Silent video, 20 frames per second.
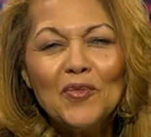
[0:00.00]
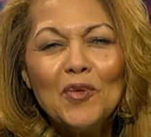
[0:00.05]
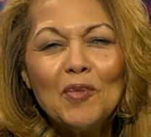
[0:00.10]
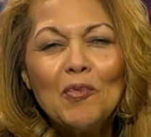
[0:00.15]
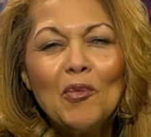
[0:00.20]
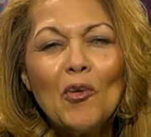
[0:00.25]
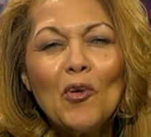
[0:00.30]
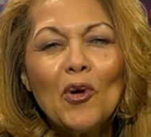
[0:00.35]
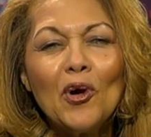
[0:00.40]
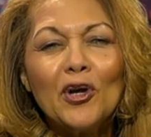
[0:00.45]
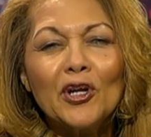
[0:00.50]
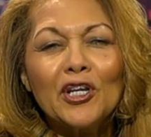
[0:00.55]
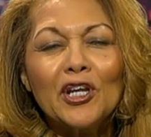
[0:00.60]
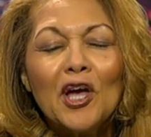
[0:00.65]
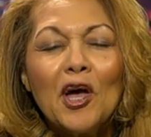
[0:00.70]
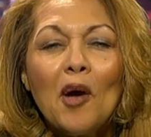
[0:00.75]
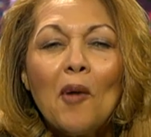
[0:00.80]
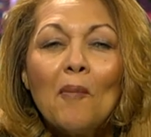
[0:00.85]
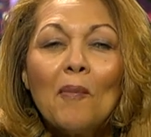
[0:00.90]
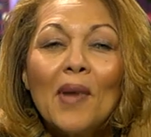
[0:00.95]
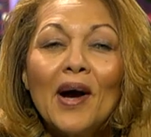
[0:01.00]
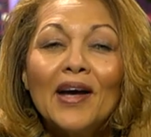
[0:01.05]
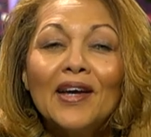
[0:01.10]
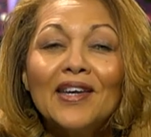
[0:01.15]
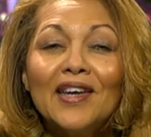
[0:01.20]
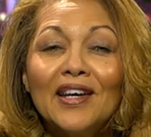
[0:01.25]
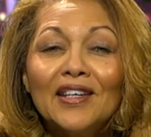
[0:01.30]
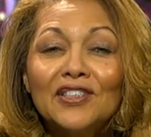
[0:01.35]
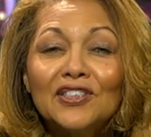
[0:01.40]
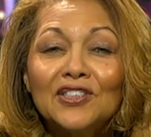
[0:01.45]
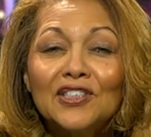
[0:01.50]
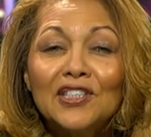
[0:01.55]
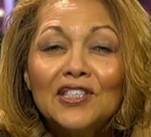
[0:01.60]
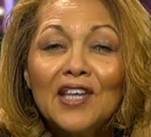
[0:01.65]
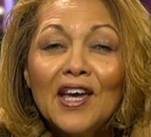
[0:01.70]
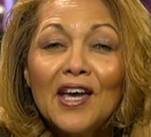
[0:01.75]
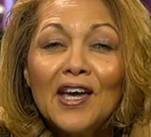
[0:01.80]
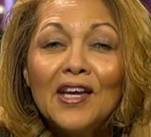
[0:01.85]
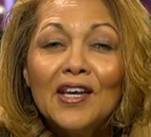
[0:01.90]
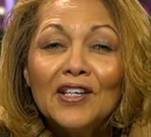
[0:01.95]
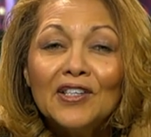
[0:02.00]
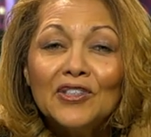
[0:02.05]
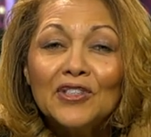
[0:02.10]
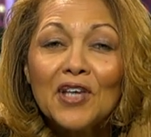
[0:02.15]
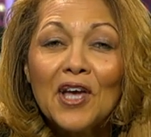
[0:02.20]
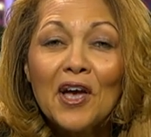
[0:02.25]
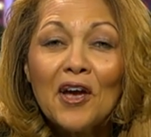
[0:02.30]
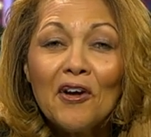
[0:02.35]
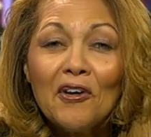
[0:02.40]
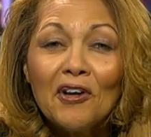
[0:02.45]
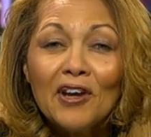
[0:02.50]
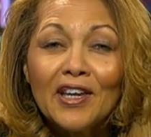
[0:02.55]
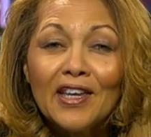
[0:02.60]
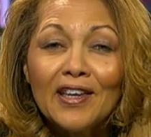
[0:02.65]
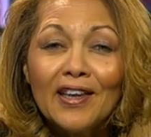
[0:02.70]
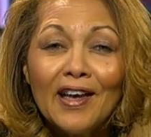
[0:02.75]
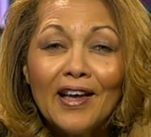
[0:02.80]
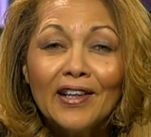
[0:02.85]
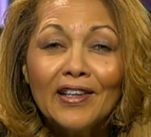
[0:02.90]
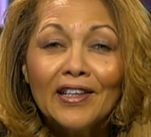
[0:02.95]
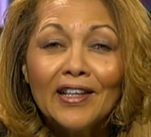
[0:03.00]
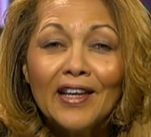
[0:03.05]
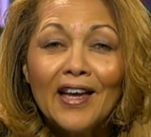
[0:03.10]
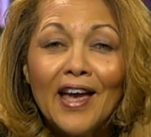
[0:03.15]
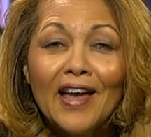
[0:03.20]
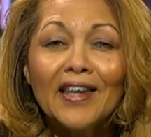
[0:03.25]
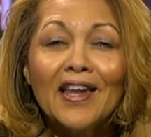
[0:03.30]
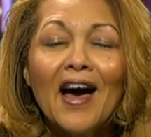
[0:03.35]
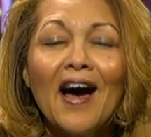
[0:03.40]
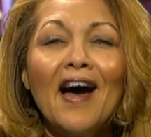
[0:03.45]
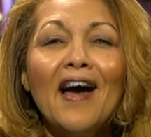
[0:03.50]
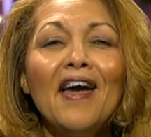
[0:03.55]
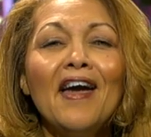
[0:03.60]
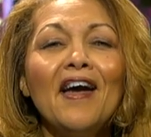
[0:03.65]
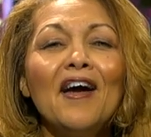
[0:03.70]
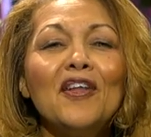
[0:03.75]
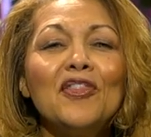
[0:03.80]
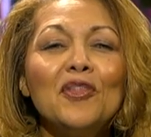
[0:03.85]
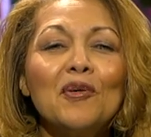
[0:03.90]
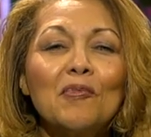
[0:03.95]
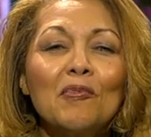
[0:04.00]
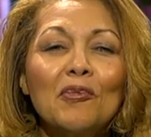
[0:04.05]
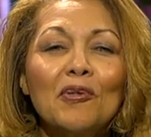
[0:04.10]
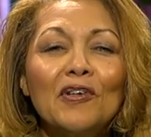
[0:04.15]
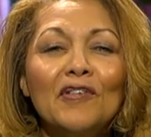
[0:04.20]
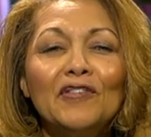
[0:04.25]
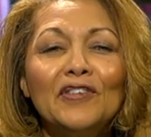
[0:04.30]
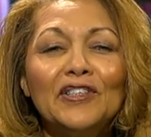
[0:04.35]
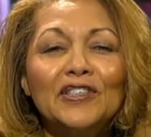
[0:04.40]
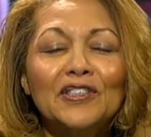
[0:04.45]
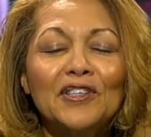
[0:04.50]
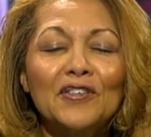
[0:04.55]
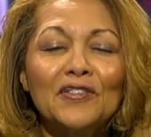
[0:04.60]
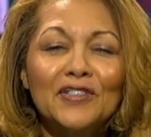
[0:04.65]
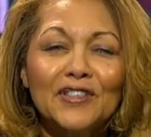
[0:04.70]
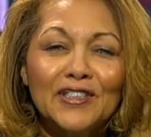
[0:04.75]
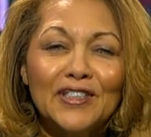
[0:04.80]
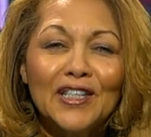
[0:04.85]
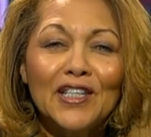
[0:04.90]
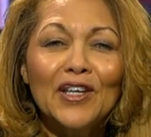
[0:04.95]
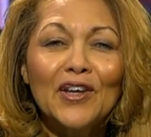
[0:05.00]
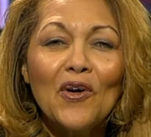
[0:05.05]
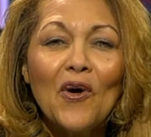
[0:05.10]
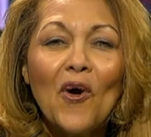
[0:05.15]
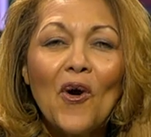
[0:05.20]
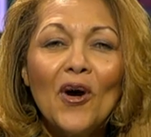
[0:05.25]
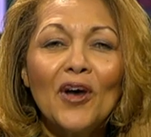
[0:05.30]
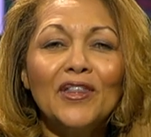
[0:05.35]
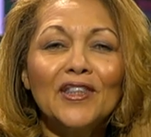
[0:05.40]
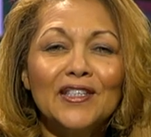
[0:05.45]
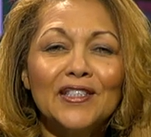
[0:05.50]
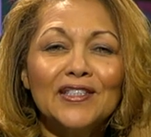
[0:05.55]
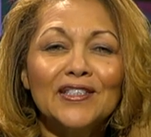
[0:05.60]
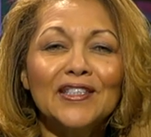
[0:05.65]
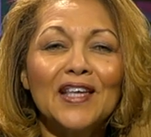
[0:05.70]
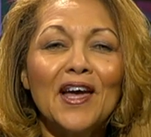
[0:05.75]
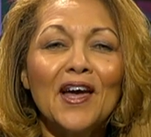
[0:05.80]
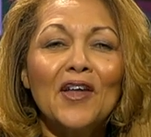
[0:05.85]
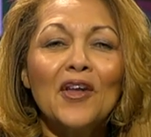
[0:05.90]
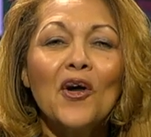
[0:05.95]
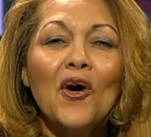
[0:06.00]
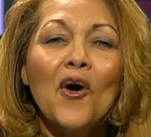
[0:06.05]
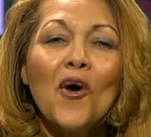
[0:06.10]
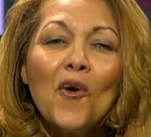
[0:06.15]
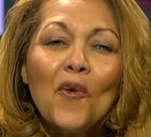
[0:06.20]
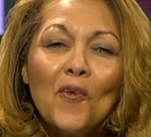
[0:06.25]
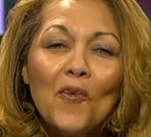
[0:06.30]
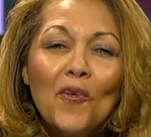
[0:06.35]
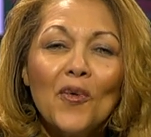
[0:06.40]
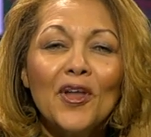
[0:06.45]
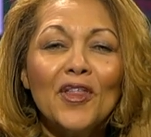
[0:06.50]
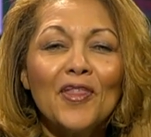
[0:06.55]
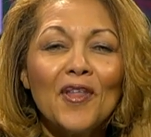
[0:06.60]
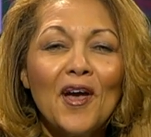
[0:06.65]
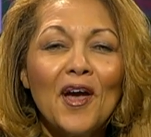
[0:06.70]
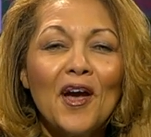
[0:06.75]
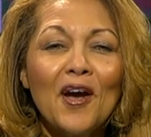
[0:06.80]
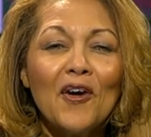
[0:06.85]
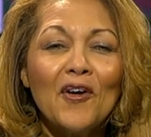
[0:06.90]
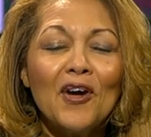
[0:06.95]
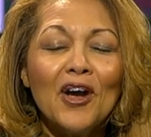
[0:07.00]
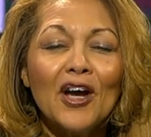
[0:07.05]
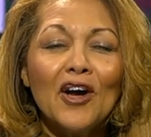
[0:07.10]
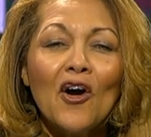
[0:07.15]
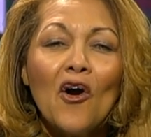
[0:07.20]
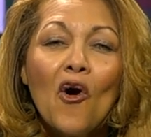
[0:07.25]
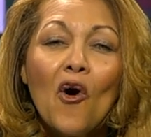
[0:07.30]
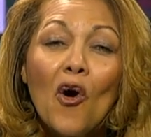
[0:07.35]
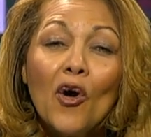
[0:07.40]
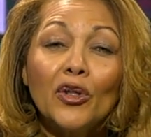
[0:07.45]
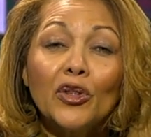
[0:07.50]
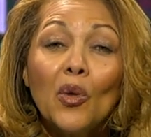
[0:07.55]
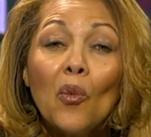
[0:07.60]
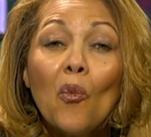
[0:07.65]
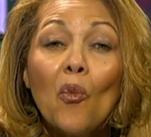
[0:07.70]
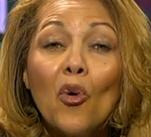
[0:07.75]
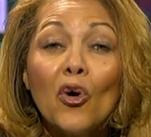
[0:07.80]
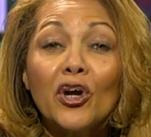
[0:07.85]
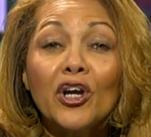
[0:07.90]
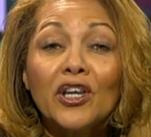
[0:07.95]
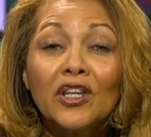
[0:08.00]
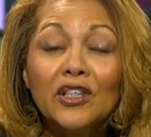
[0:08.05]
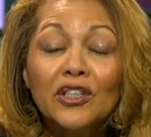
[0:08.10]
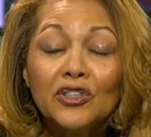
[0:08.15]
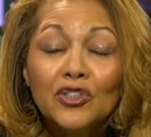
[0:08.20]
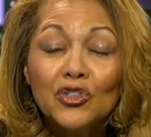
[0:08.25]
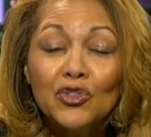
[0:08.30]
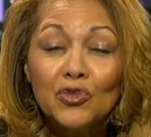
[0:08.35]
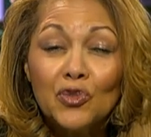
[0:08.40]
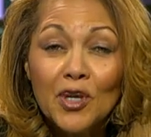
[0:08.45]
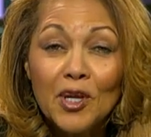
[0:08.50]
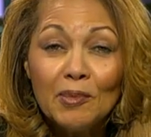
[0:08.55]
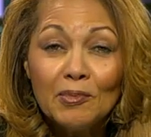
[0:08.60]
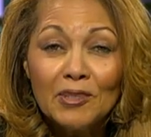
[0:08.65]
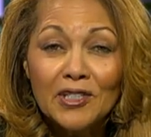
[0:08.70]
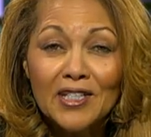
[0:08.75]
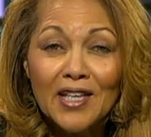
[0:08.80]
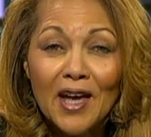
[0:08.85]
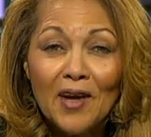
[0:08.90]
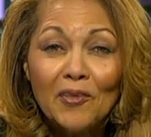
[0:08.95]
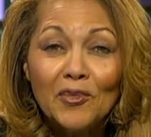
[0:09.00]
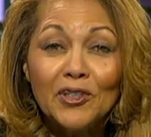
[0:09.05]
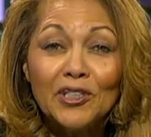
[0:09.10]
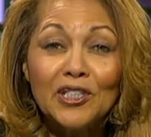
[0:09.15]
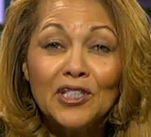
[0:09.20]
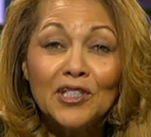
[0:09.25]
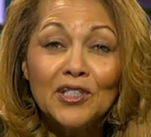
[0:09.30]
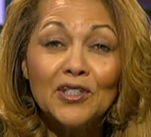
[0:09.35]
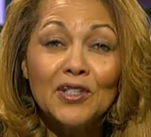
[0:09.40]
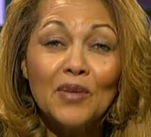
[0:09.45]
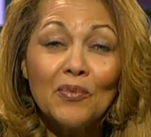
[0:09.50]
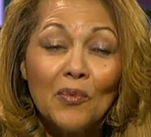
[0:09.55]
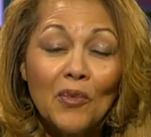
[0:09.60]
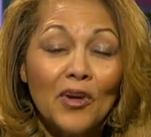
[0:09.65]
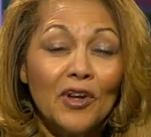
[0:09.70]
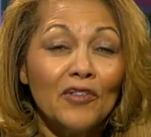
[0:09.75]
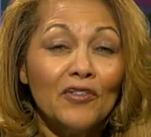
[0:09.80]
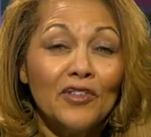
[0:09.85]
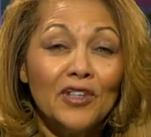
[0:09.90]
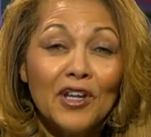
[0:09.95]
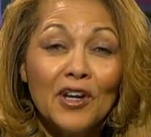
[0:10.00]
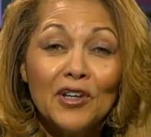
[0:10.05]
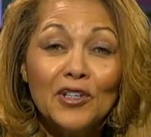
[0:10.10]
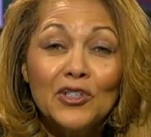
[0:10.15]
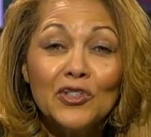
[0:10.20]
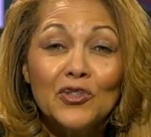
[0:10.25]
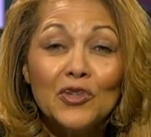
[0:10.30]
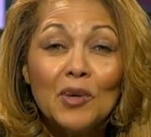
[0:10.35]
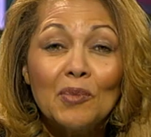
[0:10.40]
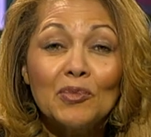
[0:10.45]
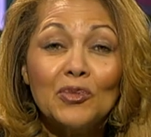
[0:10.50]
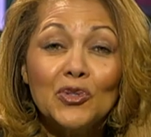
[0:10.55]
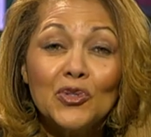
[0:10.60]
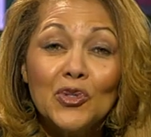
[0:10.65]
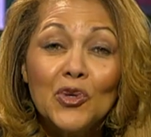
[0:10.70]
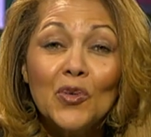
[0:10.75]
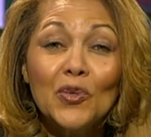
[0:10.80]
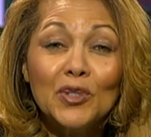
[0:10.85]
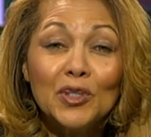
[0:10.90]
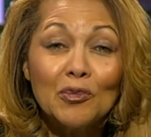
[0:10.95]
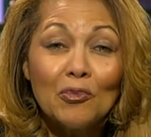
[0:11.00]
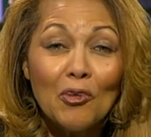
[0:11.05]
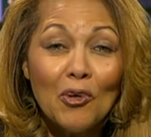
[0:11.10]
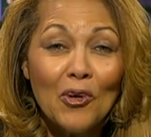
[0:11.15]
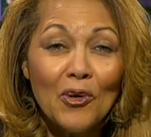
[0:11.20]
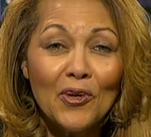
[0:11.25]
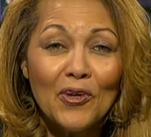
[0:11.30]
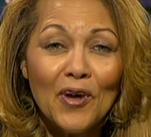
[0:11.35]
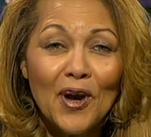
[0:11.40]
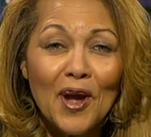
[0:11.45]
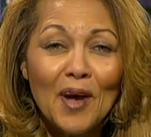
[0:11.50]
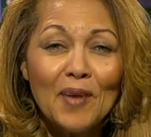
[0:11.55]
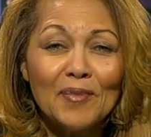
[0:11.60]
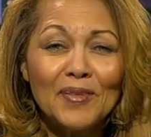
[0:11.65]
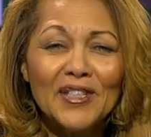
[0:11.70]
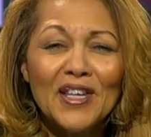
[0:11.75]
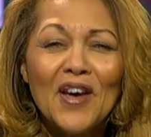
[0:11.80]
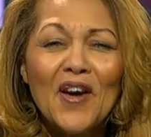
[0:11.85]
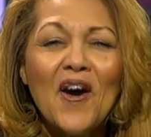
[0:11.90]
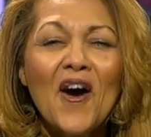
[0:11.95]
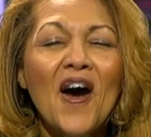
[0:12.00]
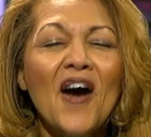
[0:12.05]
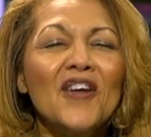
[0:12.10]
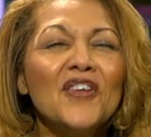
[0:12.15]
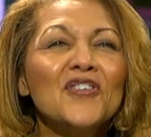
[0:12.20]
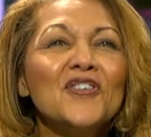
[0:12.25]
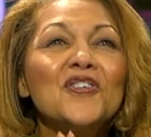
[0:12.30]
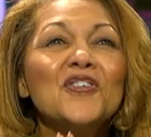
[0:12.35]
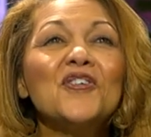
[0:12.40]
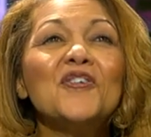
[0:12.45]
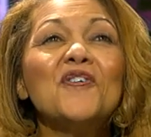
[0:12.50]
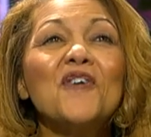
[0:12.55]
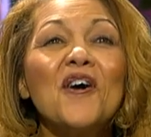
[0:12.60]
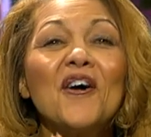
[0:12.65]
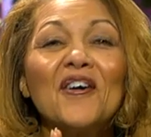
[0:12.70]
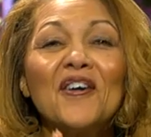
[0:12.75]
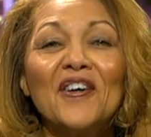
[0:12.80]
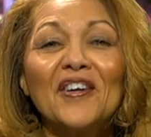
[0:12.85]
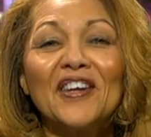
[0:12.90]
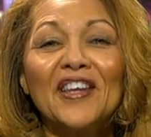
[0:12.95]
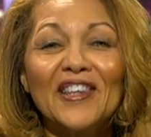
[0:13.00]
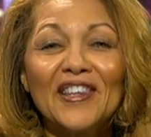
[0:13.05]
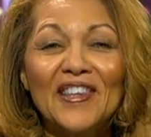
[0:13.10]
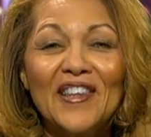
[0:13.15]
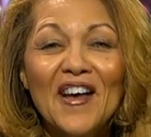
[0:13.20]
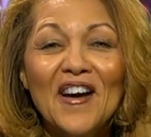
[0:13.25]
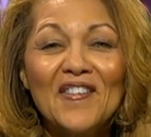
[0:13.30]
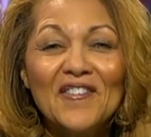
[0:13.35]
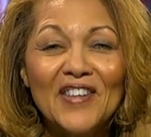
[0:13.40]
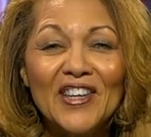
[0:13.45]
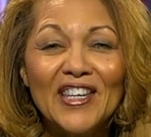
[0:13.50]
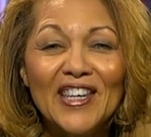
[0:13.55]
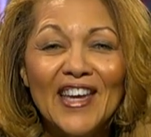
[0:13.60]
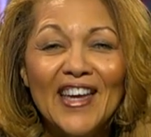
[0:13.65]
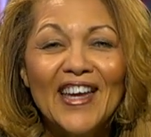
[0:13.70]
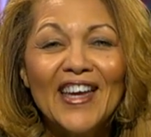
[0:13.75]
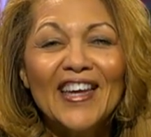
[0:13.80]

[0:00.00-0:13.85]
Report. My guest today is Erid Kelly, and I had the privilege of sitting on the set with Erid on the Work in the Dream set, which is one of Dare to Dream's newest programs. You are going to love it.